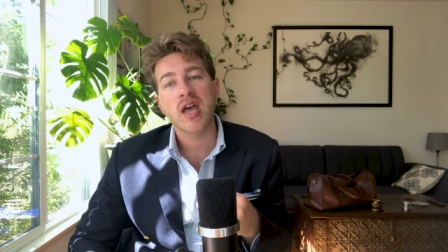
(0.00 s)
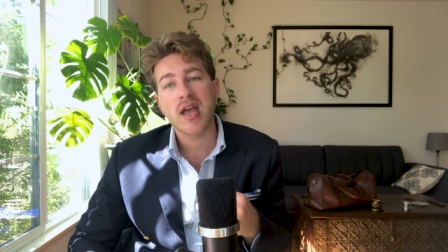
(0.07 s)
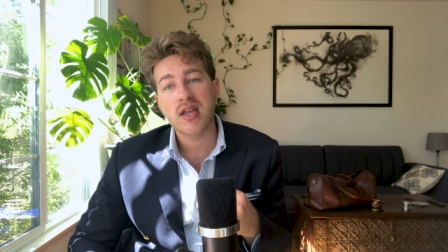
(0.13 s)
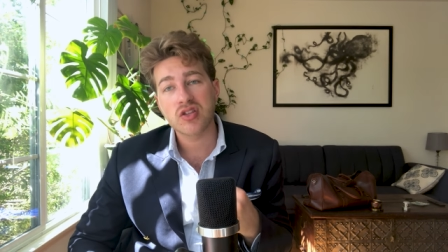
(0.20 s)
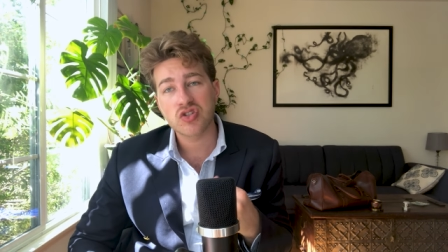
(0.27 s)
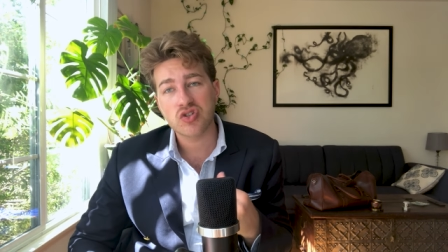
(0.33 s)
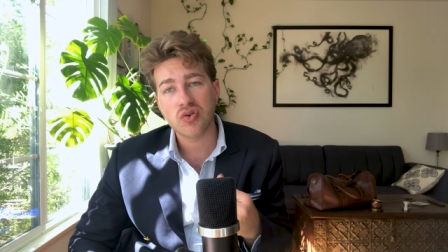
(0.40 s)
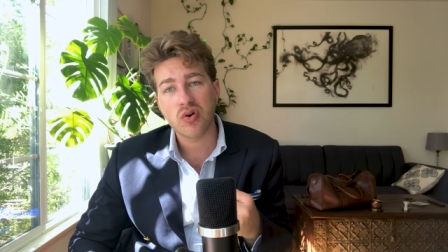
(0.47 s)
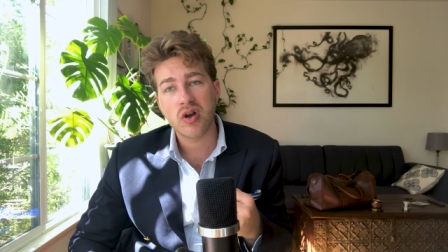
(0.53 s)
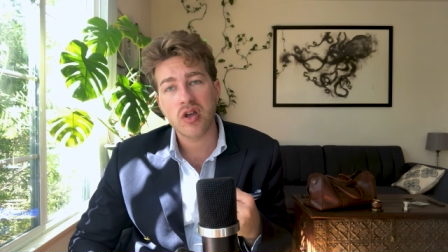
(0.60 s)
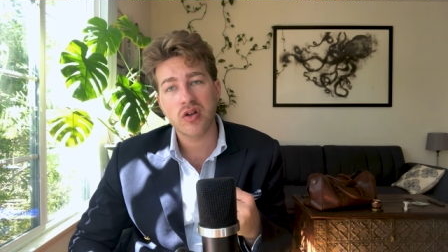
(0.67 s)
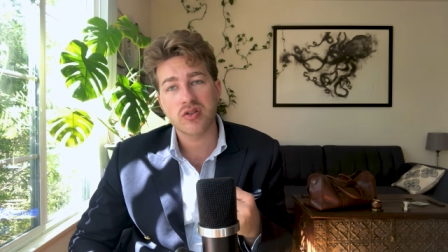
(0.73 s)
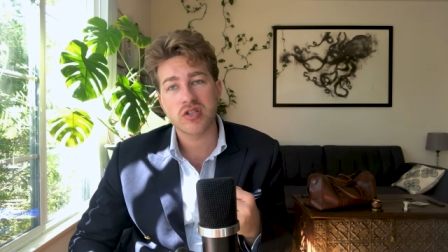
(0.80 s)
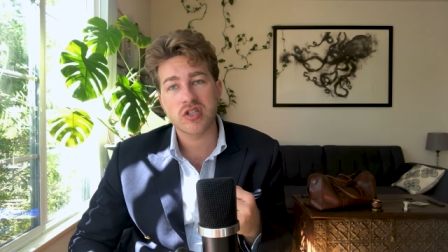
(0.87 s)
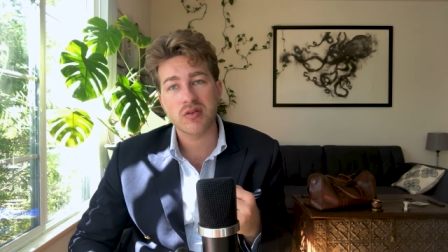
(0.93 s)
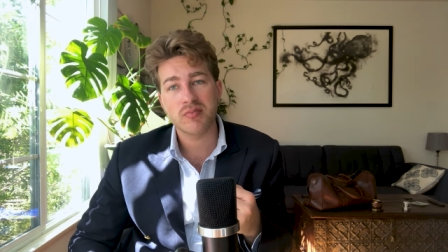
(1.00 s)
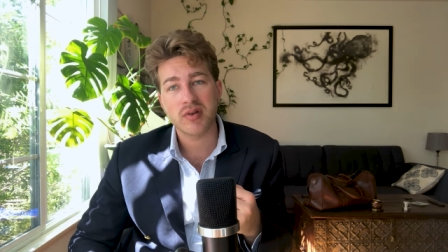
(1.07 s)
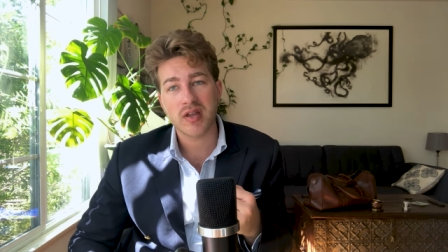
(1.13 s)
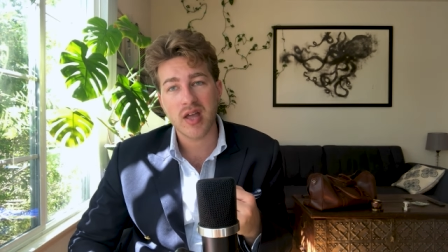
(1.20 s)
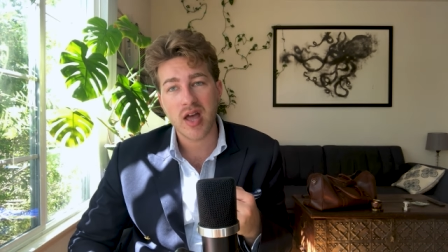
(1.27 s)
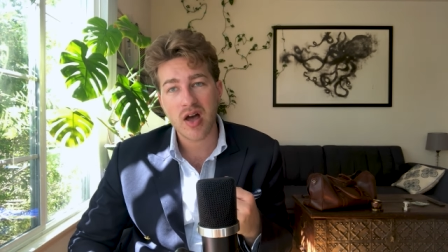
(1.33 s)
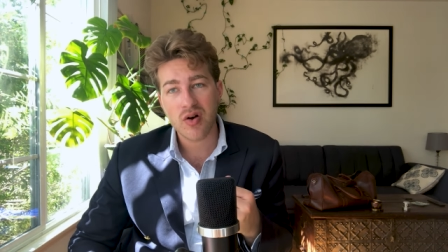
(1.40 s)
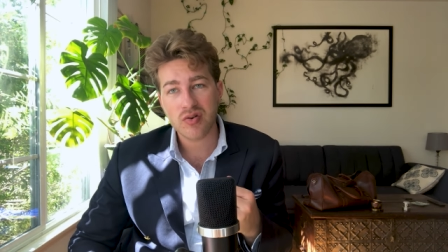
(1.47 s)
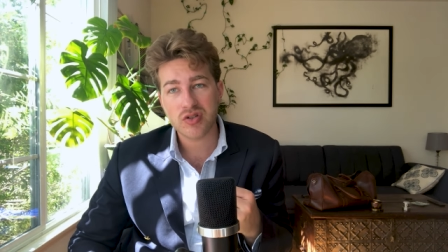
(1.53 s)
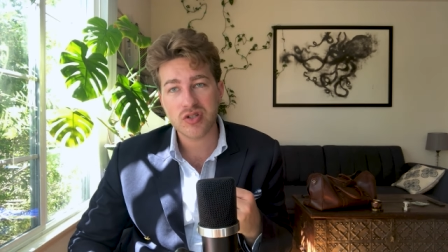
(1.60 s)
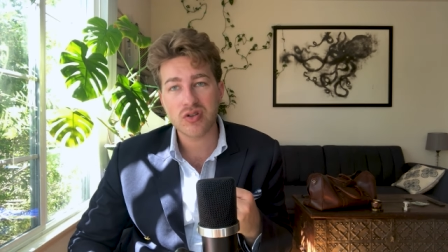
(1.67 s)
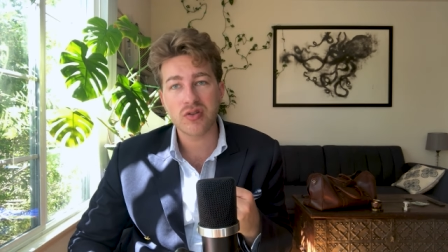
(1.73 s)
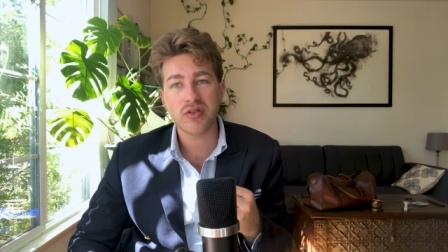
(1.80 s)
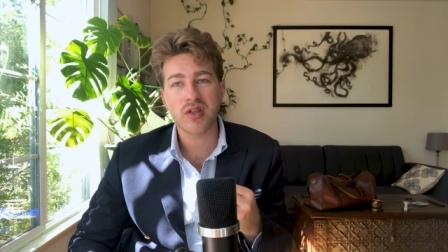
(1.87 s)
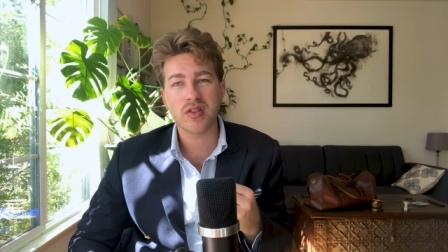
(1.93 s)
enjoy on somebody else,
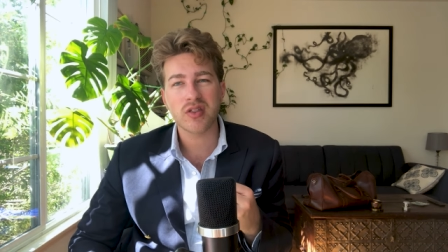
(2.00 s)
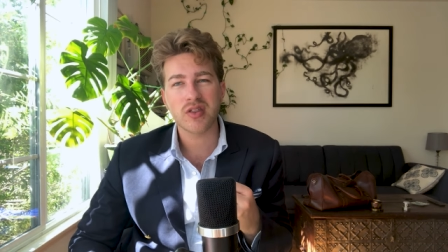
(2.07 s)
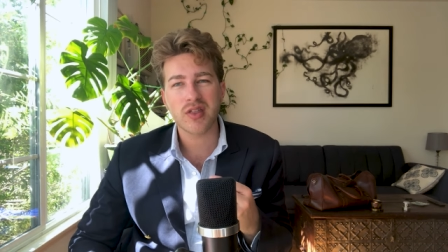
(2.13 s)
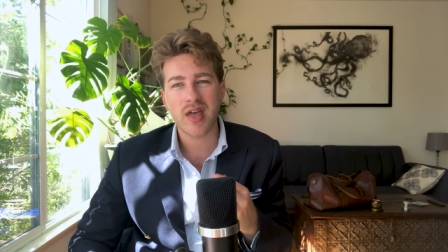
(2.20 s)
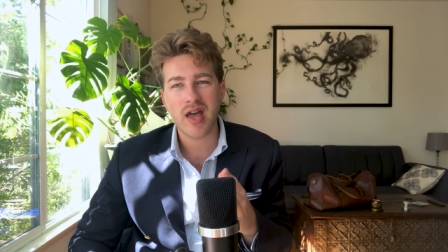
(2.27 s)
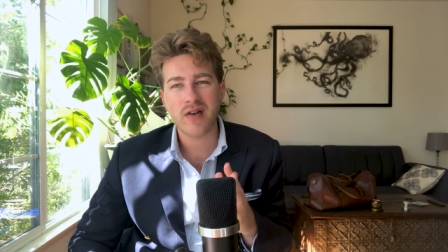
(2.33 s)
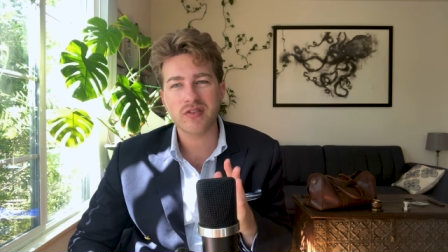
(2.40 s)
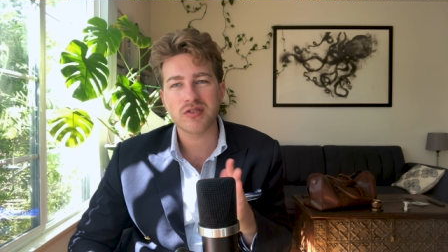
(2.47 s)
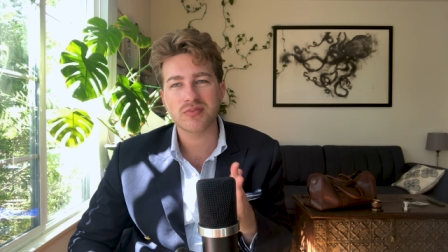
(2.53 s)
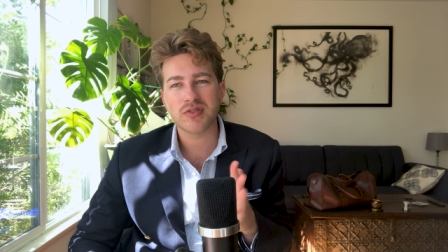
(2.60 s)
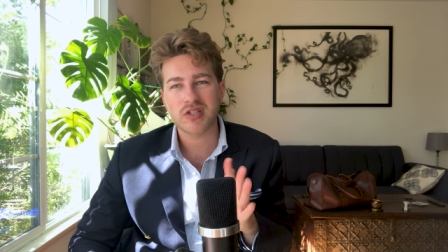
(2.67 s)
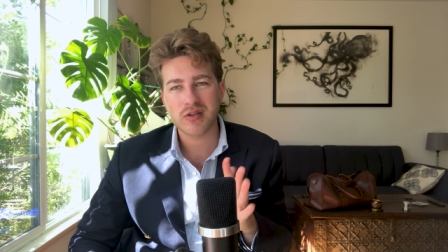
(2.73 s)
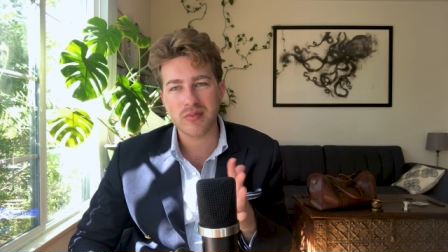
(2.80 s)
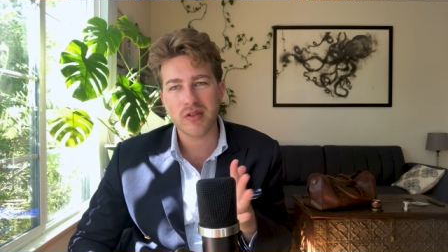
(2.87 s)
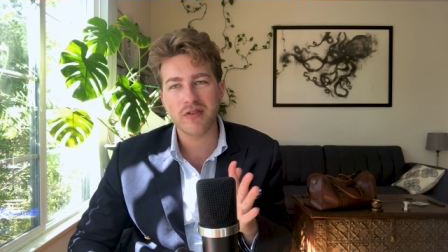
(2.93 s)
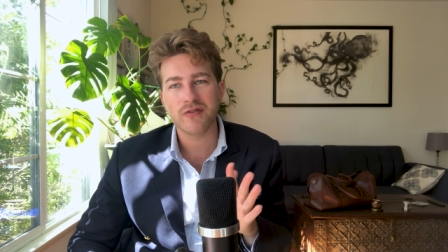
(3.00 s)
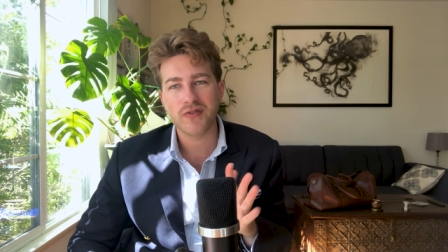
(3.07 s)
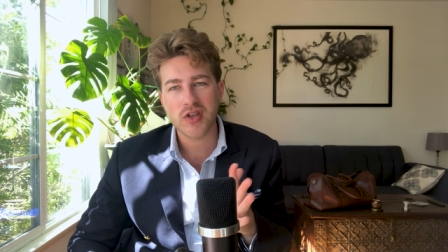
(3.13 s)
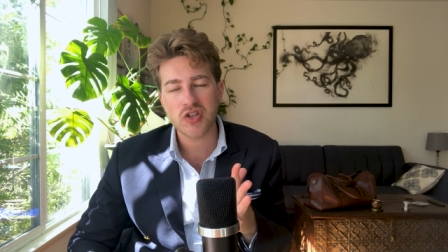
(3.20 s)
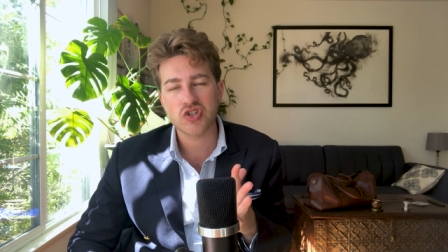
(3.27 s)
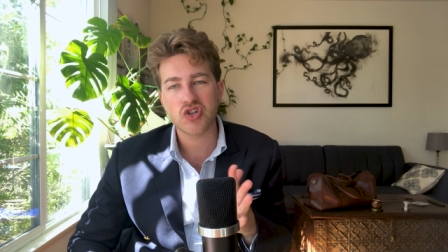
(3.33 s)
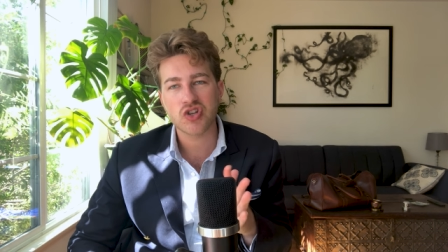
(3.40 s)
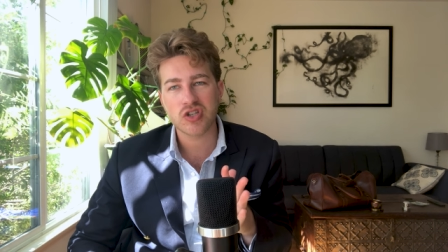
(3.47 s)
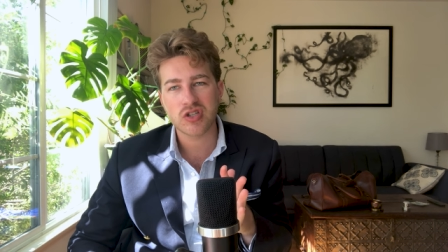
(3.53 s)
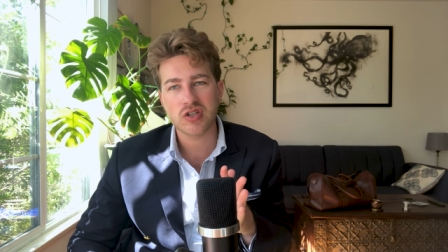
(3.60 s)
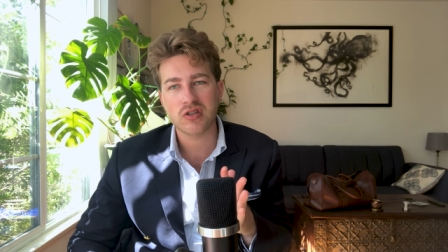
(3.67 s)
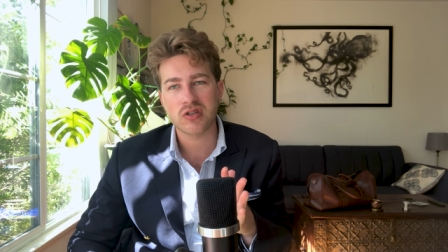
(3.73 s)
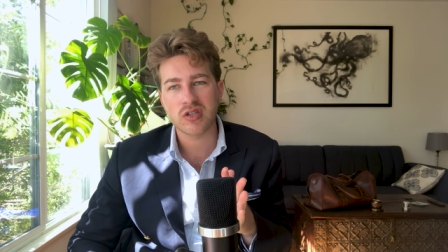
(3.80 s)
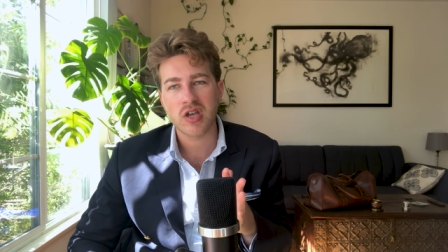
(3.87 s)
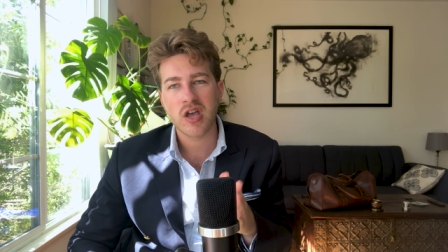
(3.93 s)
you think that they have some similar features
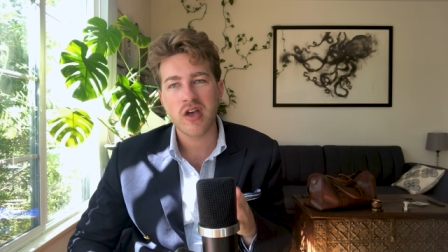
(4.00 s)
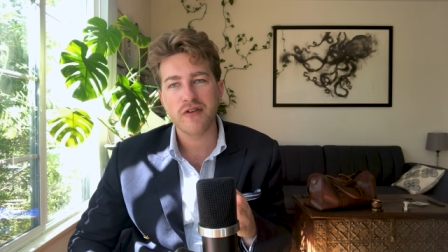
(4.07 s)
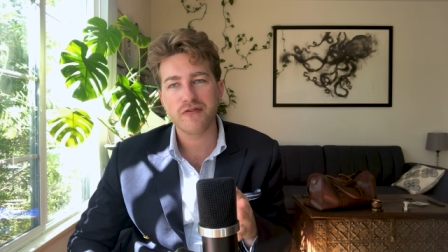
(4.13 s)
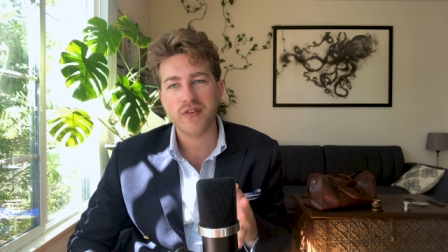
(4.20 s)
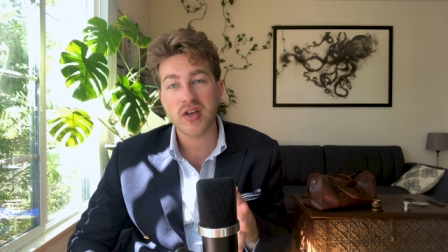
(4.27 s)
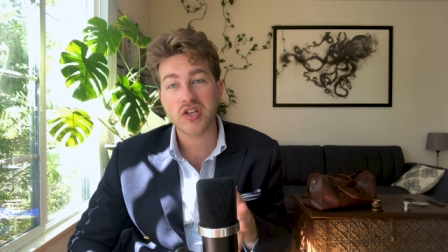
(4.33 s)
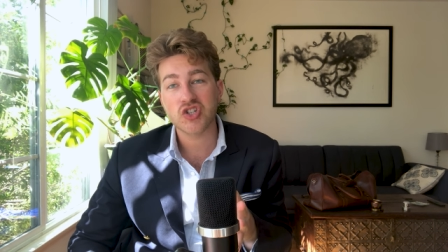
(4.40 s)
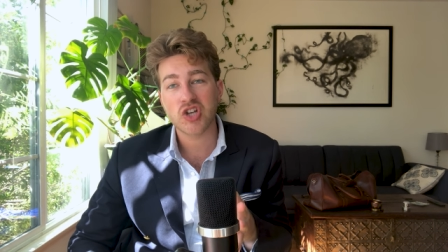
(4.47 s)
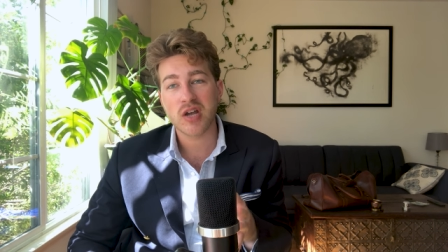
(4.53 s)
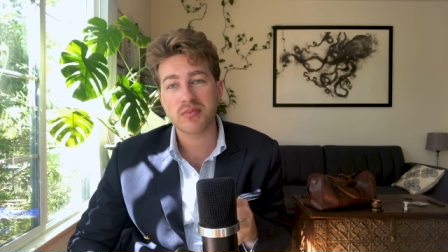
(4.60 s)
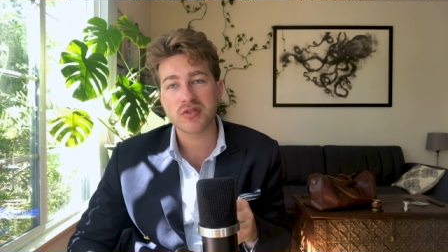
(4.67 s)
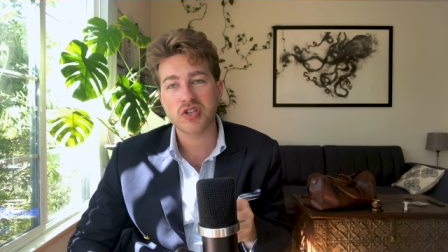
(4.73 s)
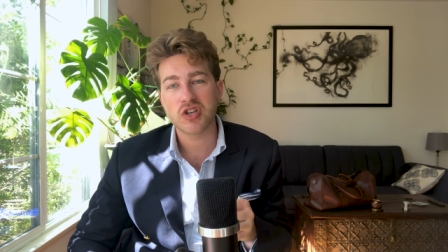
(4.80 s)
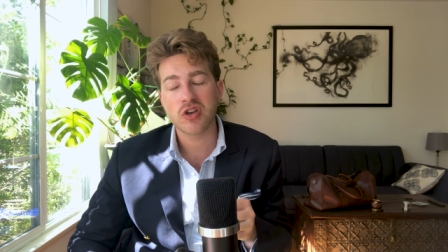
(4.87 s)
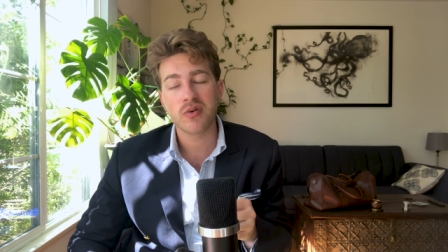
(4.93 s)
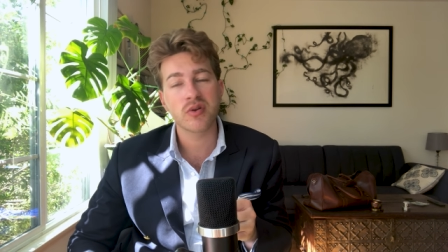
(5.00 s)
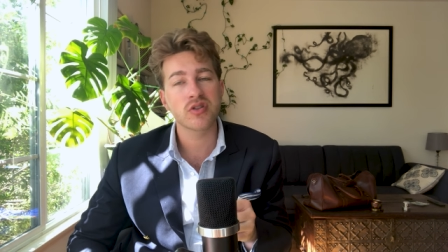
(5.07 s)
and face shape to you,